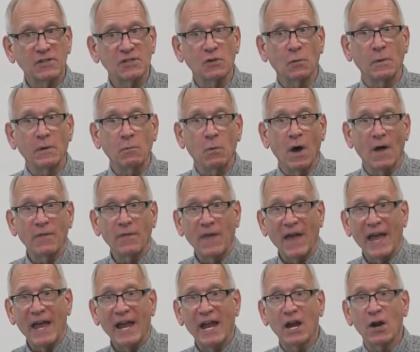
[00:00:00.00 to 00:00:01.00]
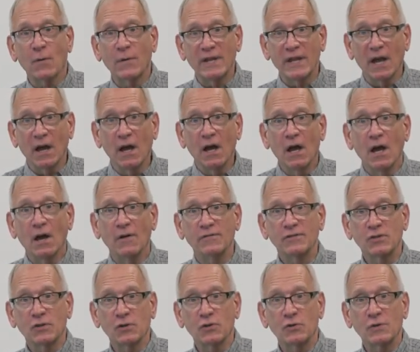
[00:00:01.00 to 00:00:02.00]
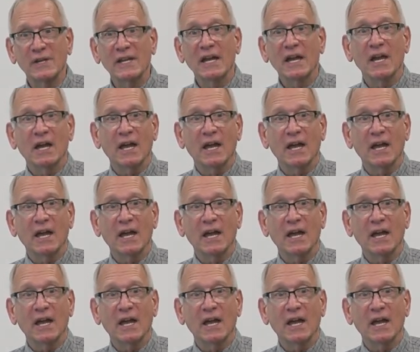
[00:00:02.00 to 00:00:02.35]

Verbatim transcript: So we want that area of surgery